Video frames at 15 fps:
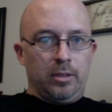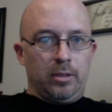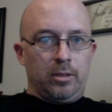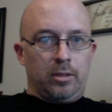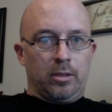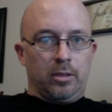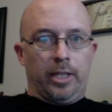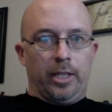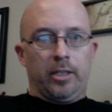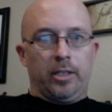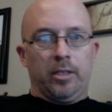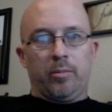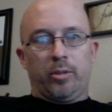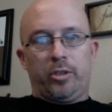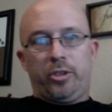so that the
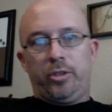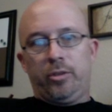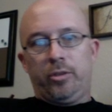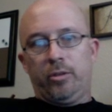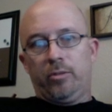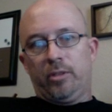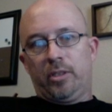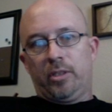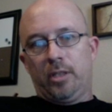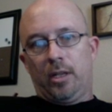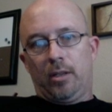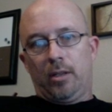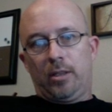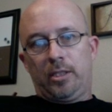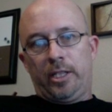number 2 with the
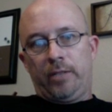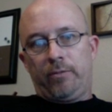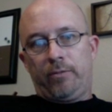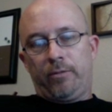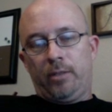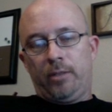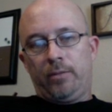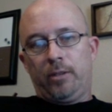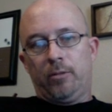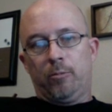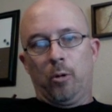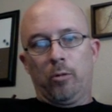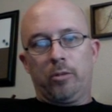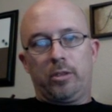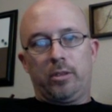$ in front of it
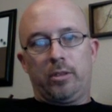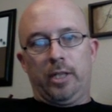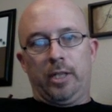won't